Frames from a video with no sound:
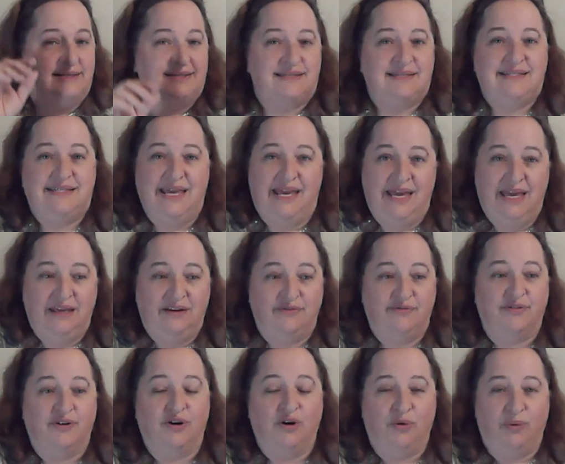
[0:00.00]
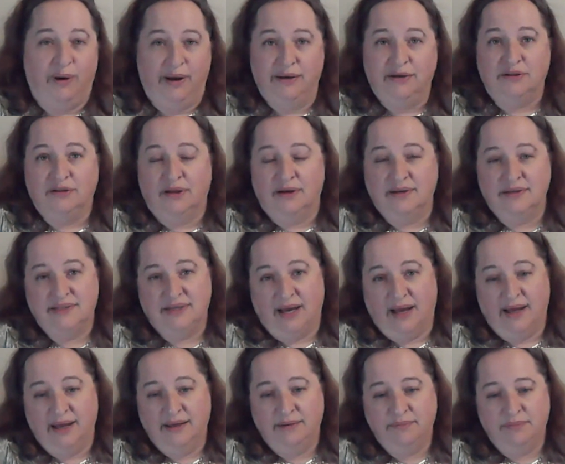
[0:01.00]
see it for quite a long
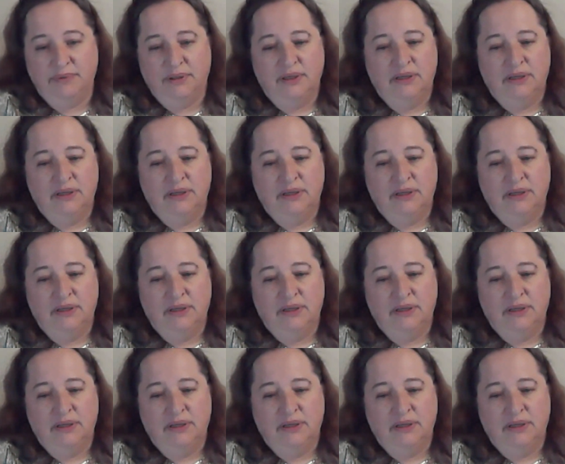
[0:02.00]
time.